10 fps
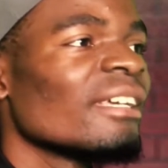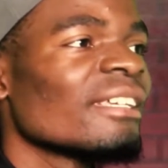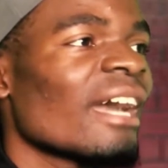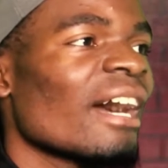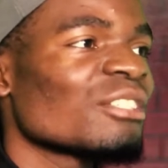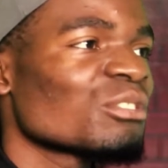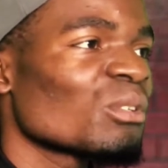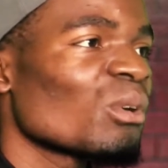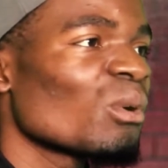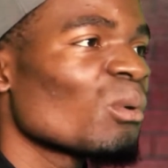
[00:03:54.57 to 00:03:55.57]
Yeah,
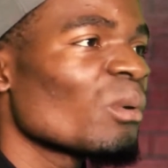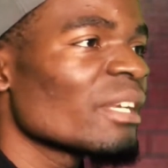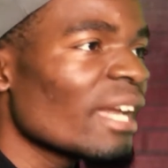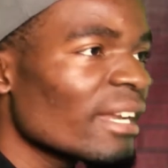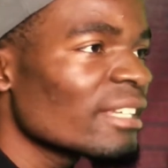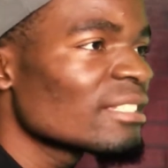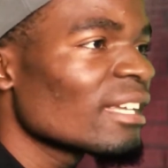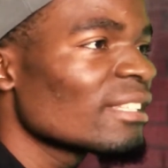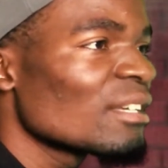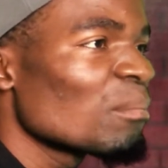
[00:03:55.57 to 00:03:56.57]
so when I
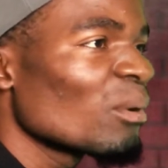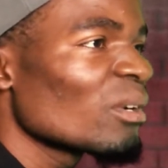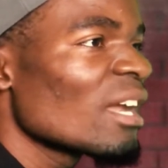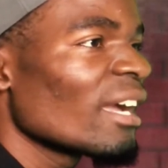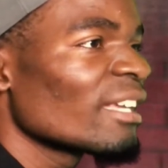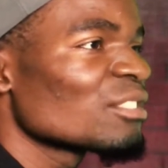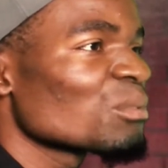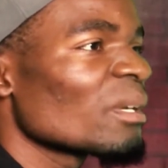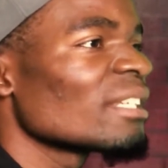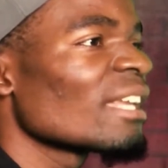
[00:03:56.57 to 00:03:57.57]
reached at the border,
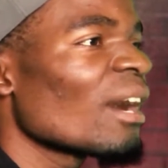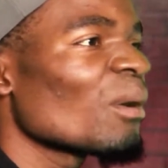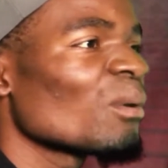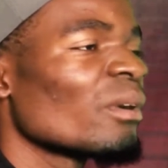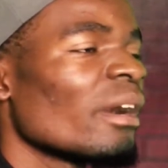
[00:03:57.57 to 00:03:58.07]
it's when now